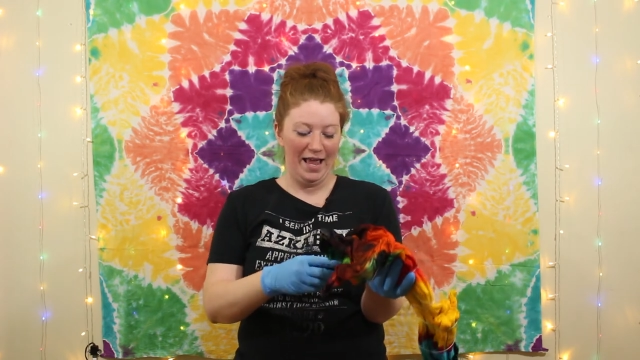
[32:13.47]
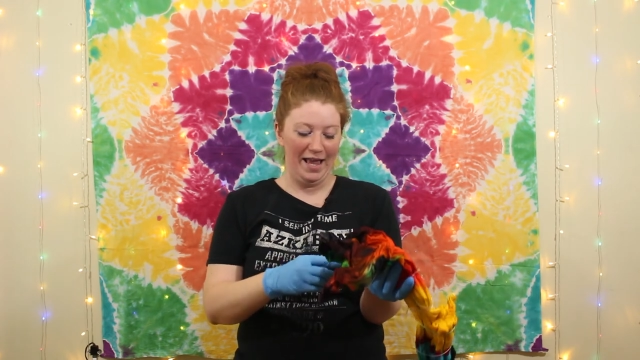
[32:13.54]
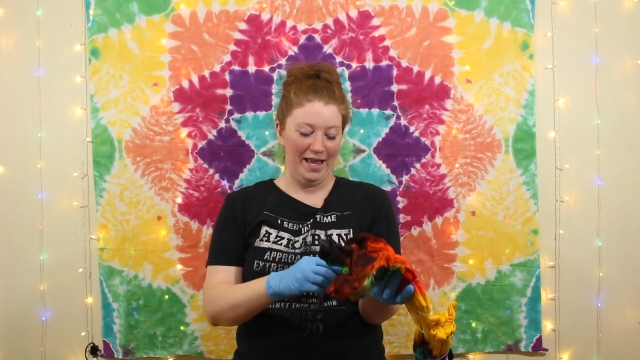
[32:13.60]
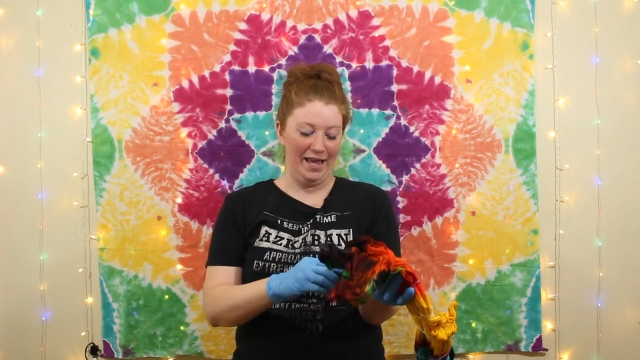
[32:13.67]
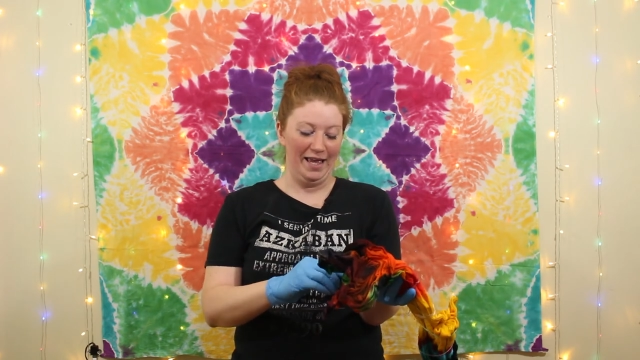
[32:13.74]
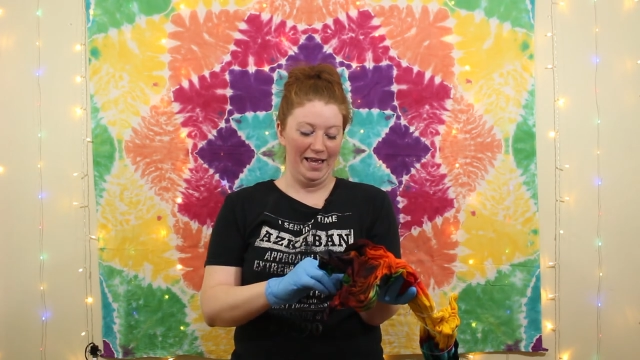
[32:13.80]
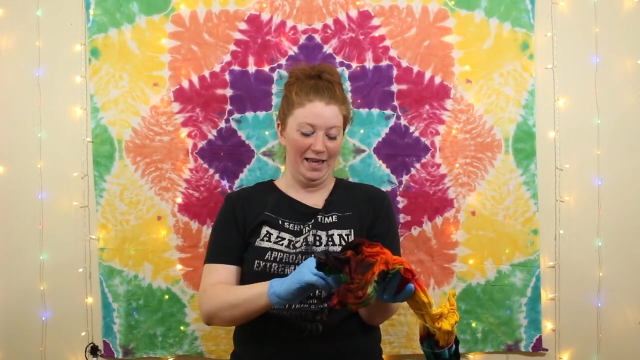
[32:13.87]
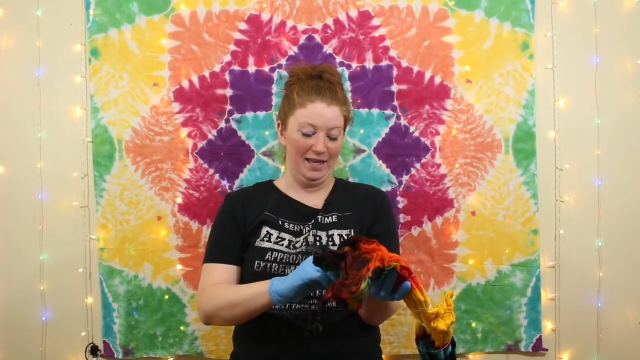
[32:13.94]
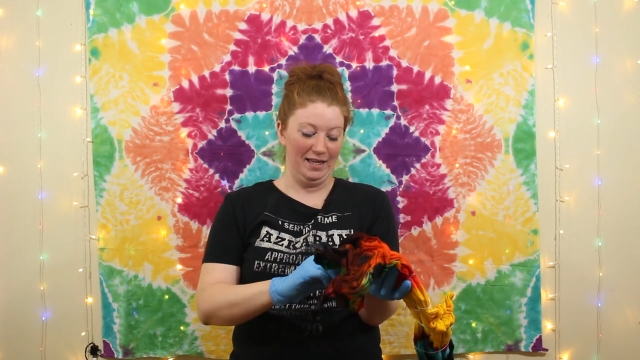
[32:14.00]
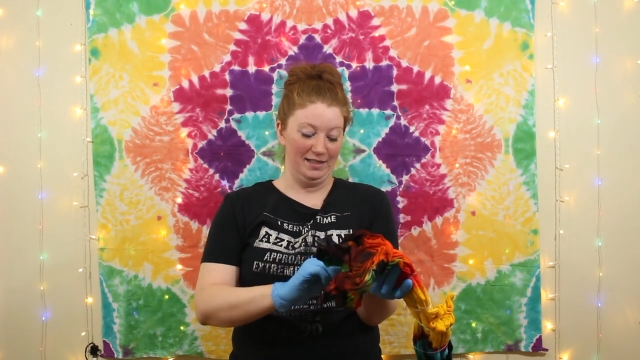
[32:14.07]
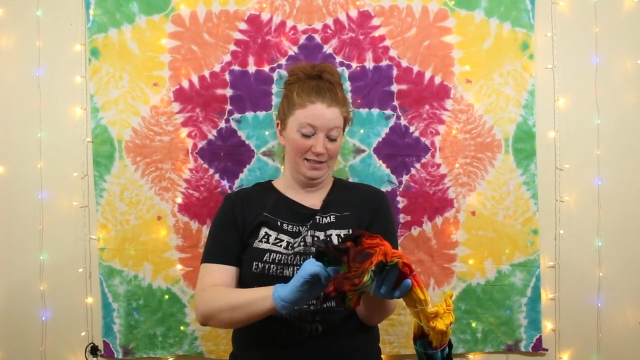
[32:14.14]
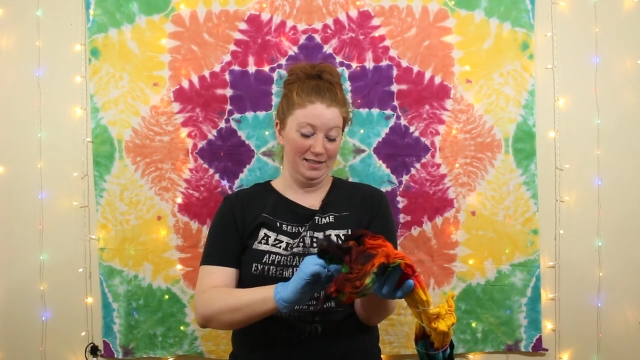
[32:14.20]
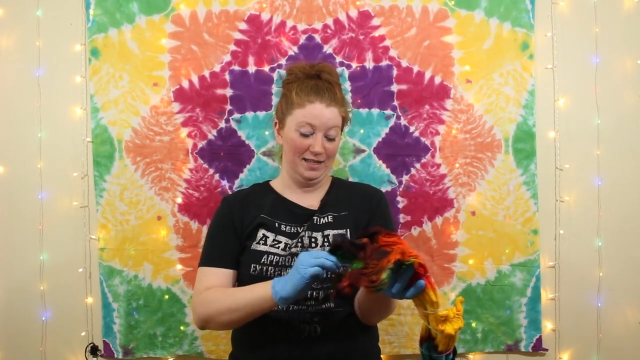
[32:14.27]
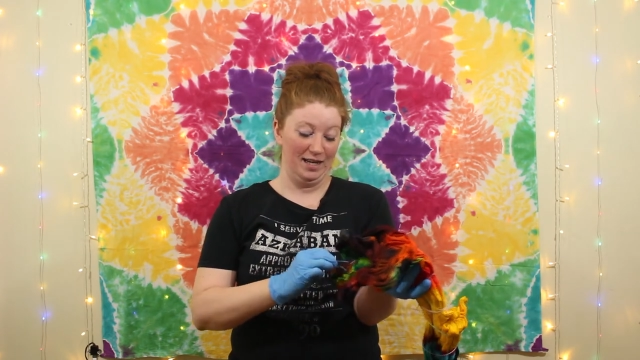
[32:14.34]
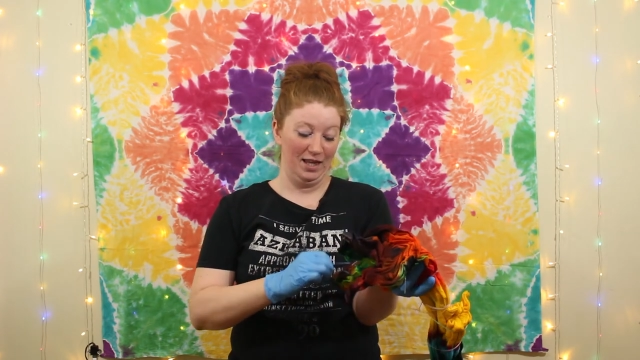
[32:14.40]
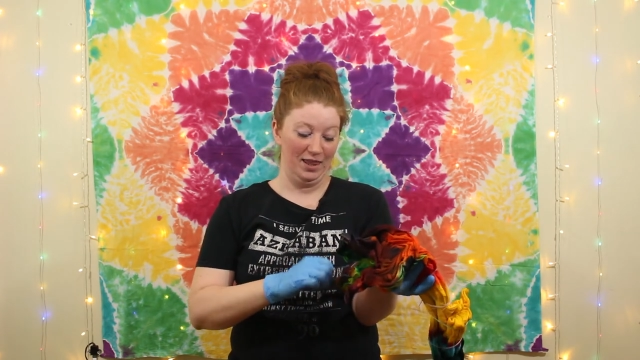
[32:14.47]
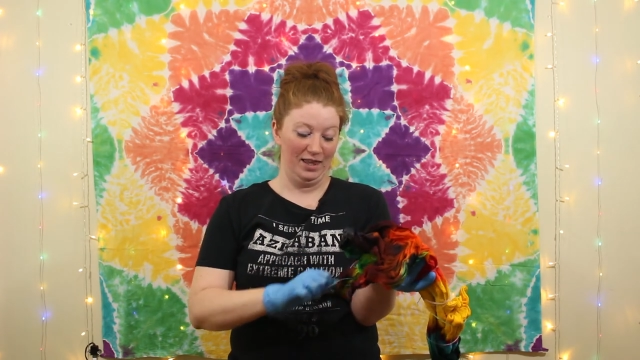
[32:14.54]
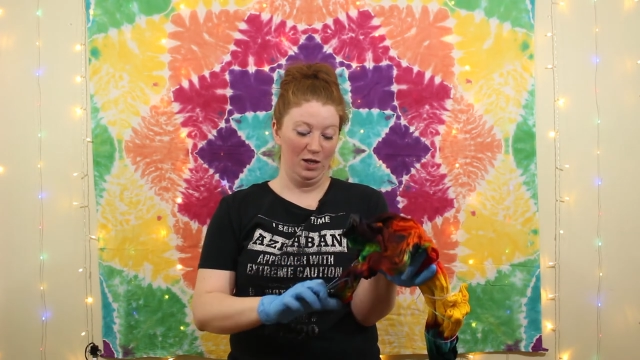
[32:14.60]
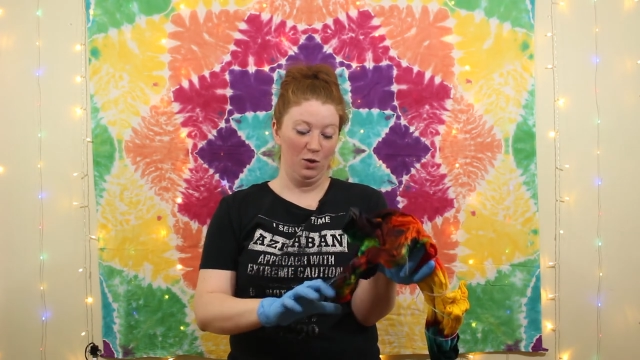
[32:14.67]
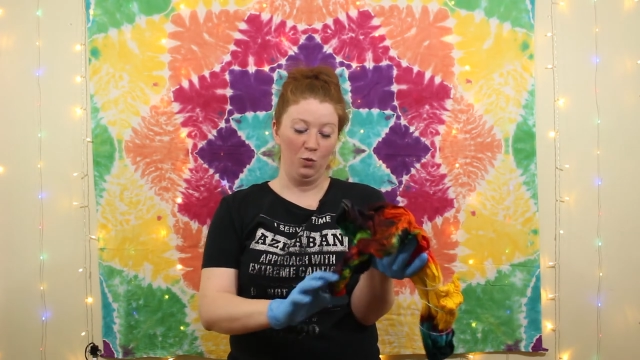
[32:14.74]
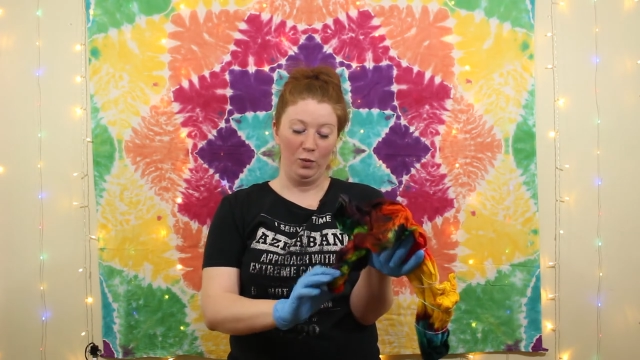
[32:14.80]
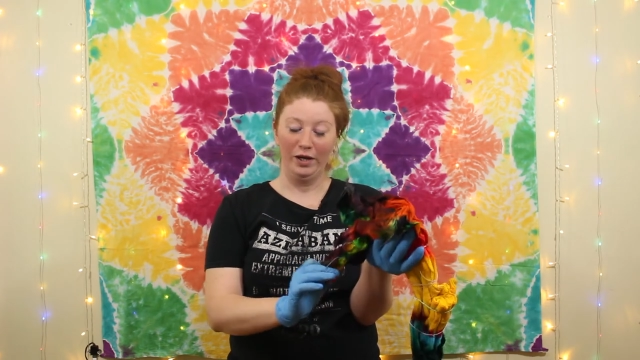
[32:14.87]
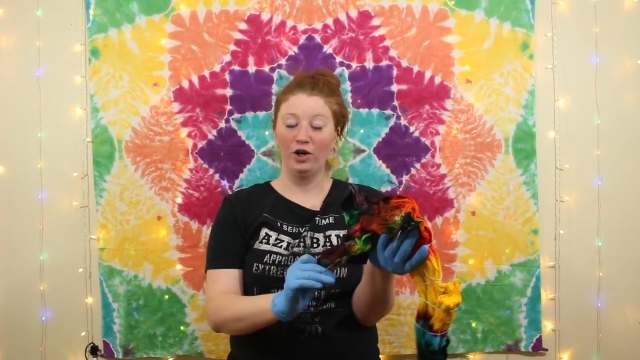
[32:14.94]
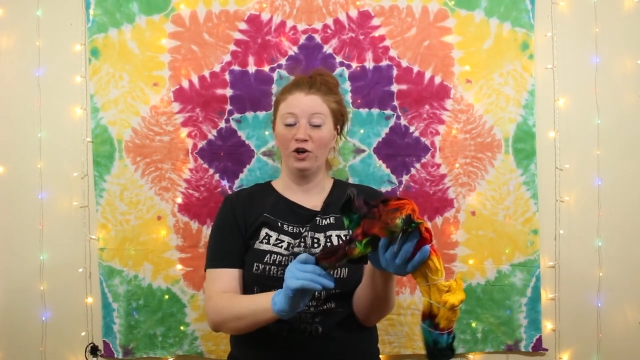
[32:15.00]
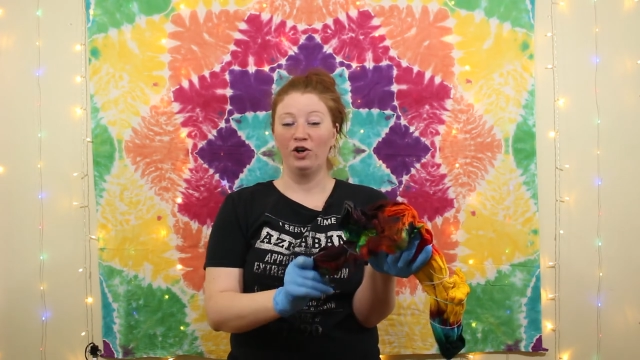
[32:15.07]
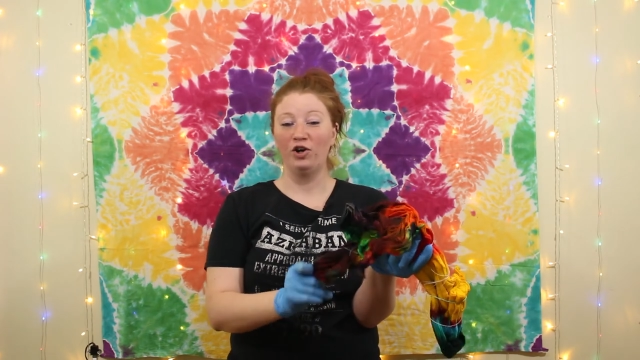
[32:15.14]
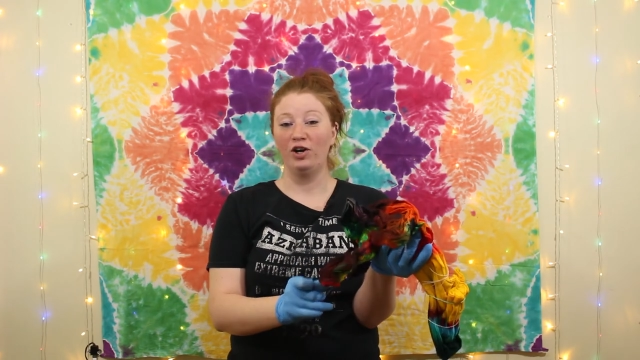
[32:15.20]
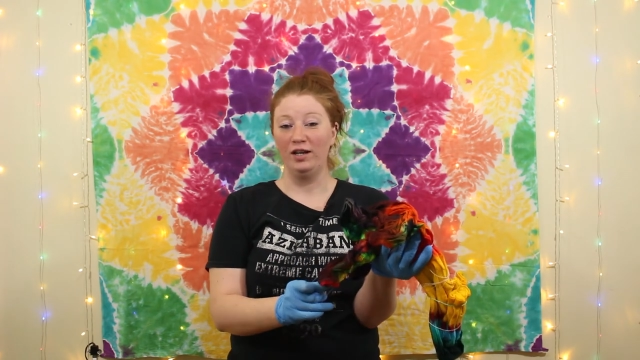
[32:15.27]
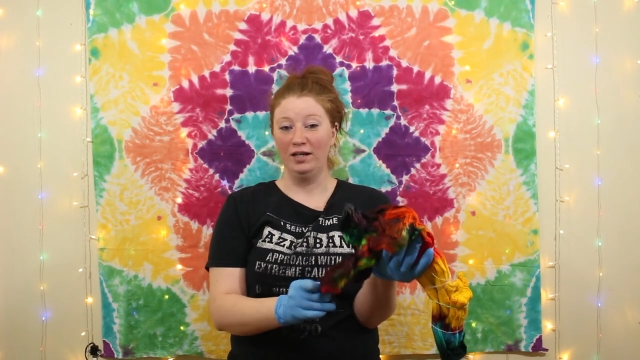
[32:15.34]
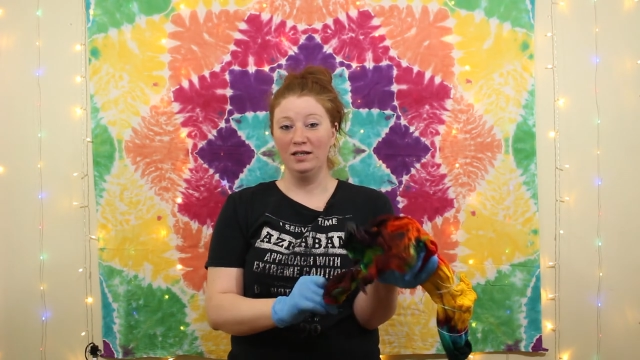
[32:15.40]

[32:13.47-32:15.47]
and the winner